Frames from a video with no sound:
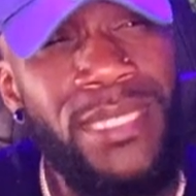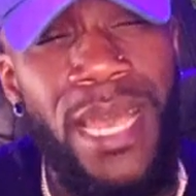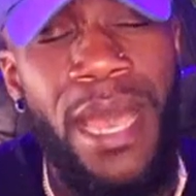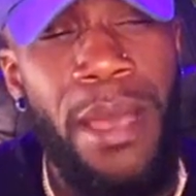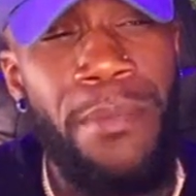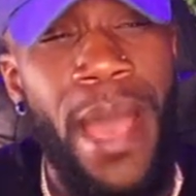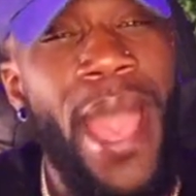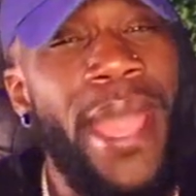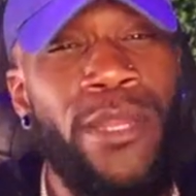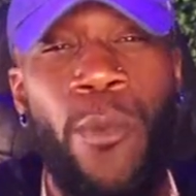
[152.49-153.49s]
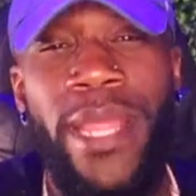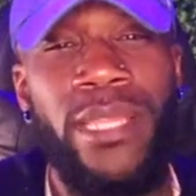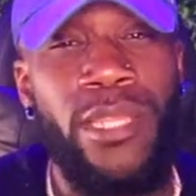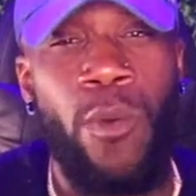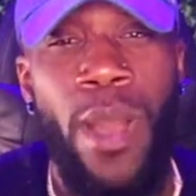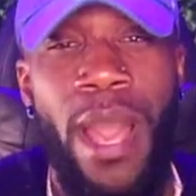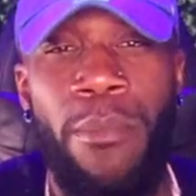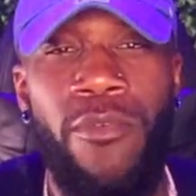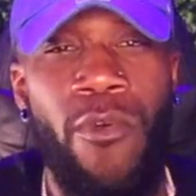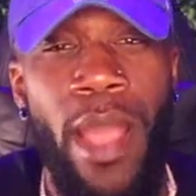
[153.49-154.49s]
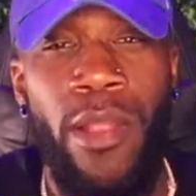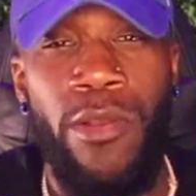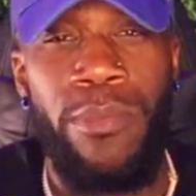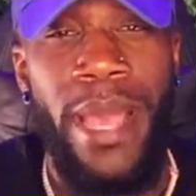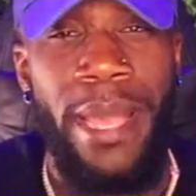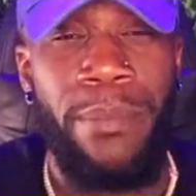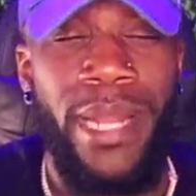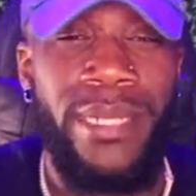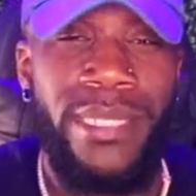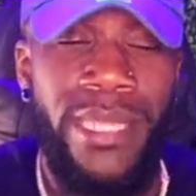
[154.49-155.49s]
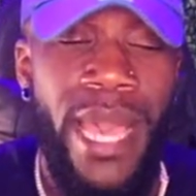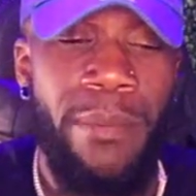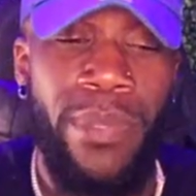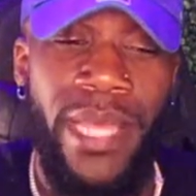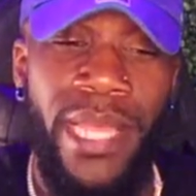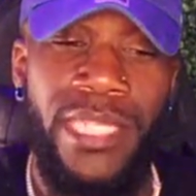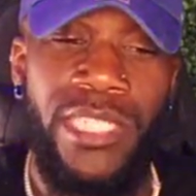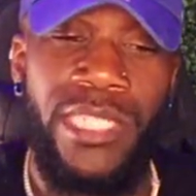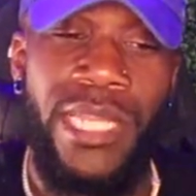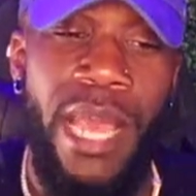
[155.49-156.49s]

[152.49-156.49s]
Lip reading: I had to wait a little while before I heard back, but I did the application.